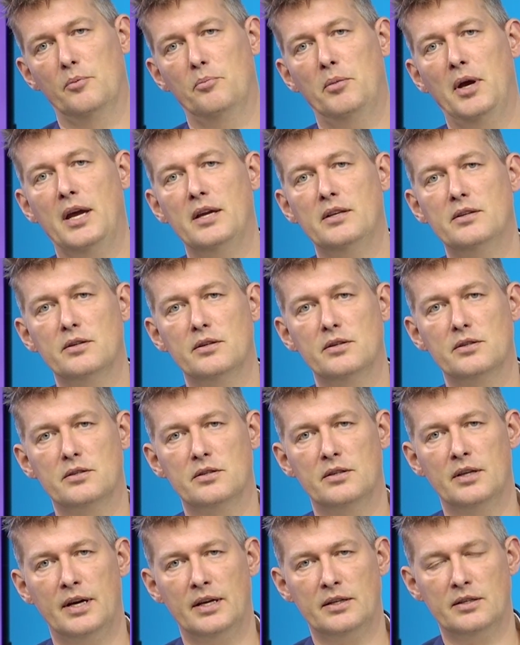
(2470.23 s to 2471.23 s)

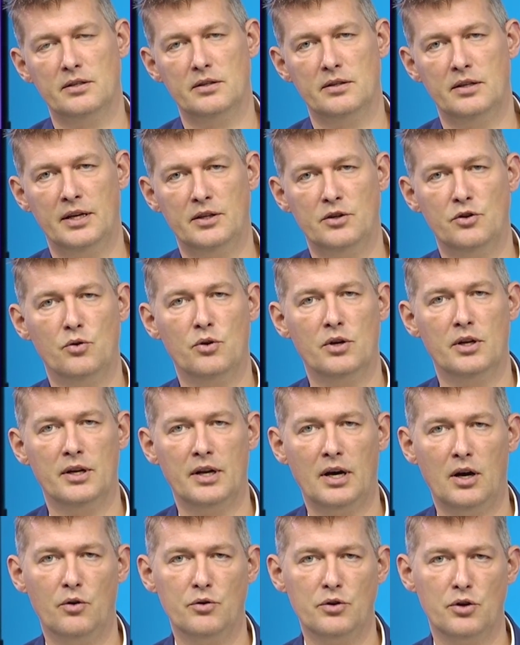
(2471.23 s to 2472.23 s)
pages that you can
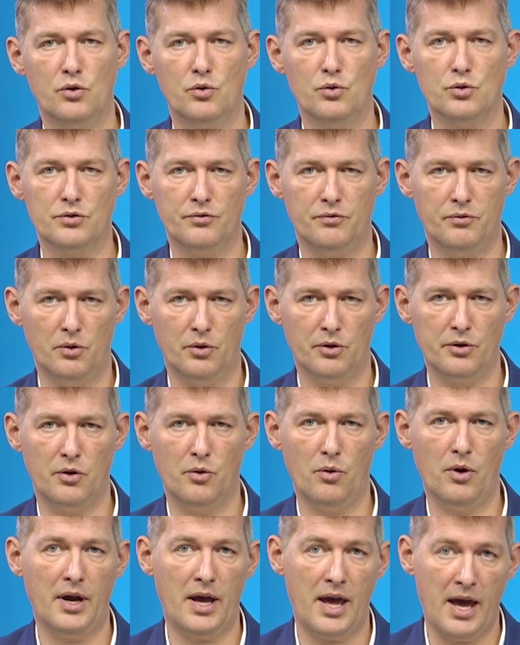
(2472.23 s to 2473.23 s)
now use for
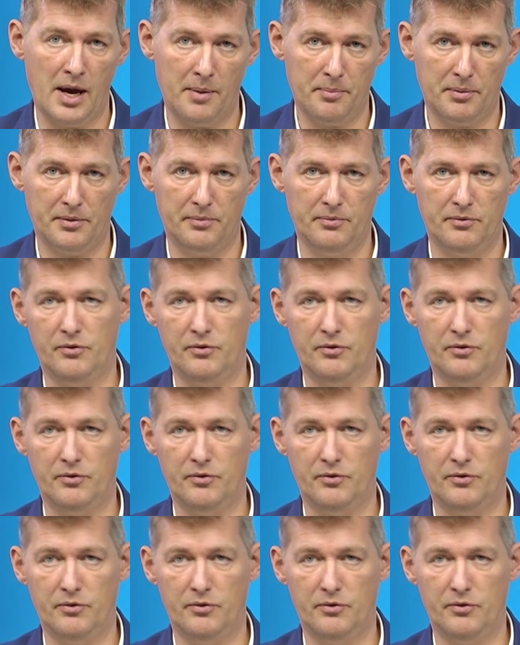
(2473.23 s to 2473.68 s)
your app,